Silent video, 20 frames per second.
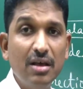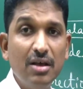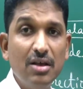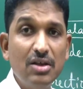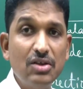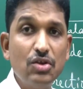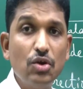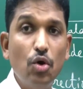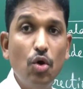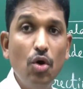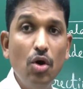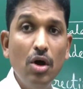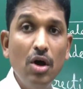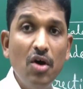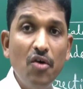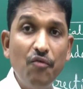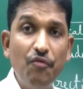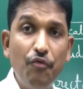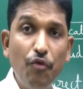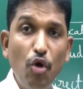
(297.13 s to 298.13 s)
So
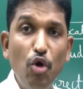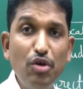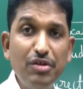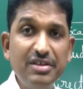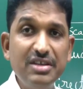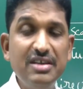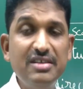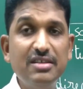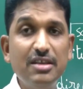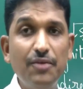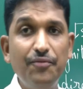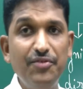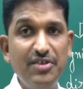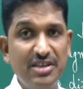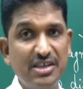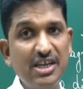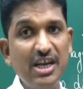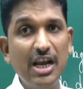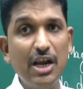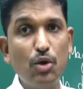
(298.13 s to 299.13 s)
force is the
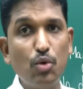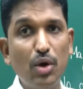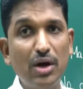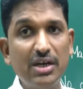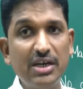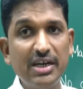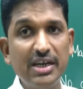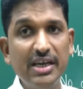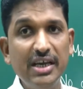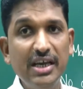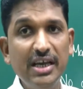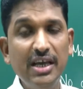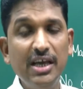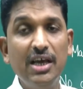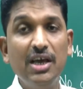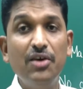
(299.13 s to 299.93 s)
physical quantity